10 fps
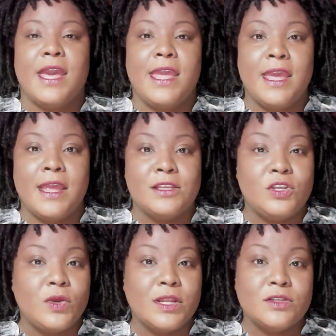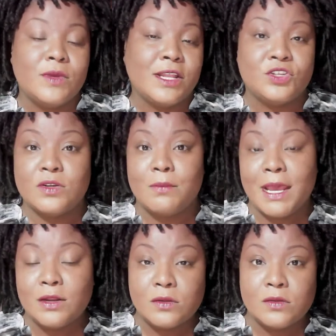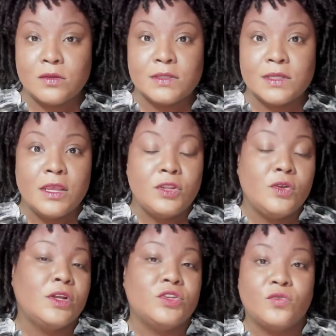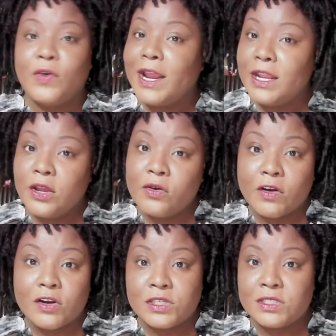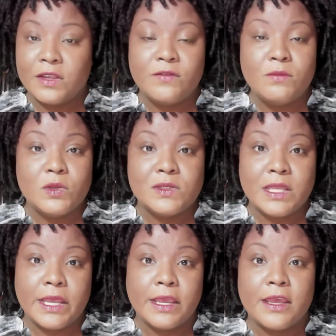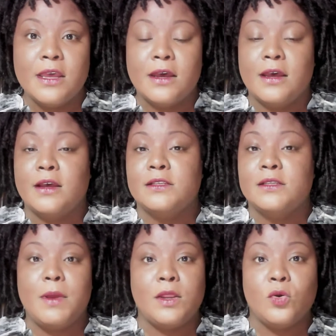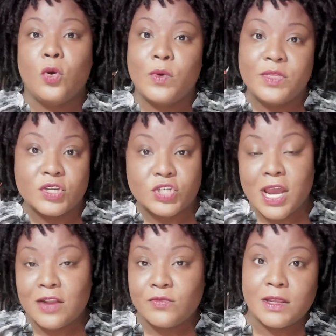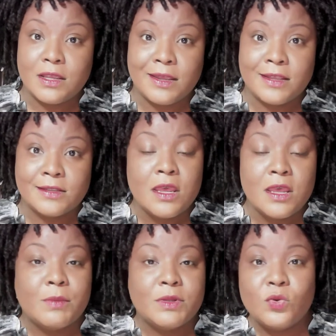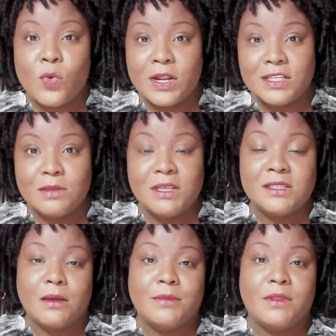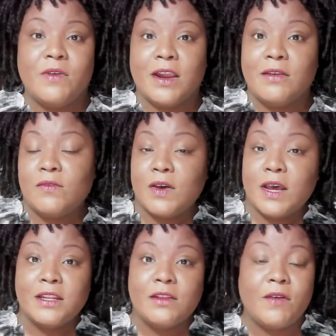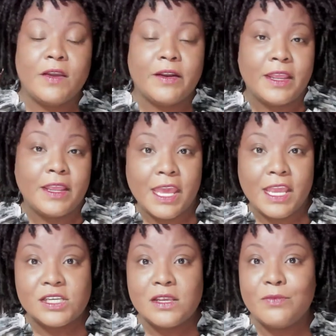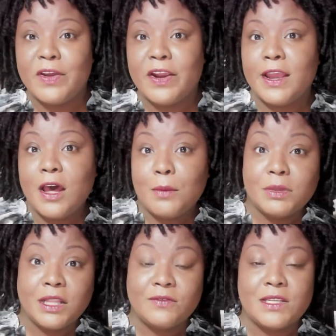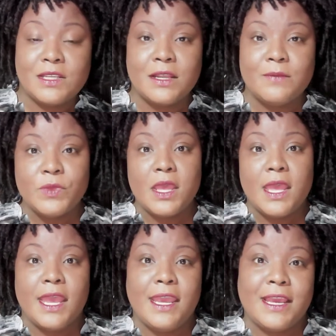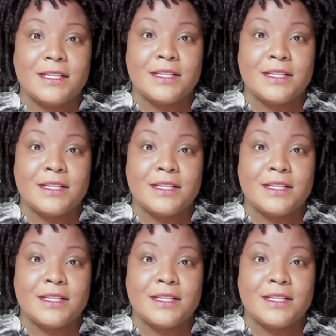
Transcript: And you can do instrumentals, you can do radio versions of music, depending on what the genre is, but you want it to be something very fun, very engaging, very uplifting, and,